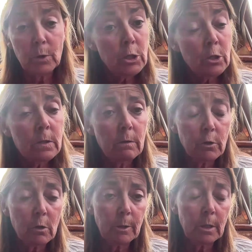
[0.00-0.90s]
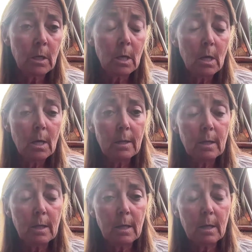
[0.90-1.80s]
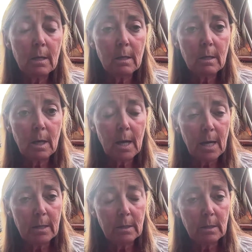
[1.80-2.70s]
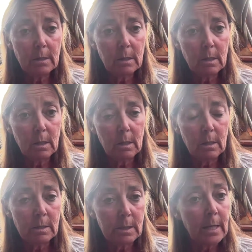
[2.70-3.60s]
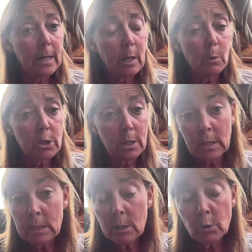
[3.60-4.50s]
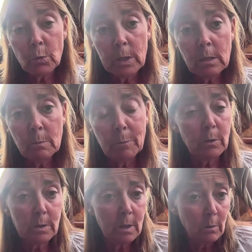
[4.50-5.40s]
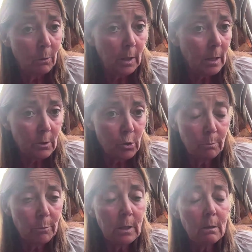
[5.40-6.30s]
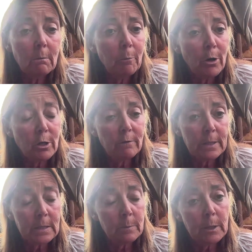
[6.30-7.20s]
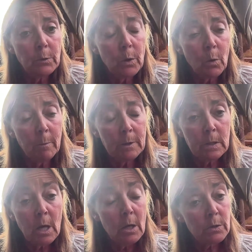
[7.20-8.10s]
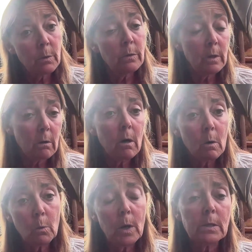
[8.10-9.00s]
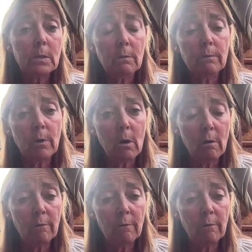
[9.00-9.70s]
regions of Germany, they added sign language and easy to read because they thought that should be part of accessibility requirements. So there are ways of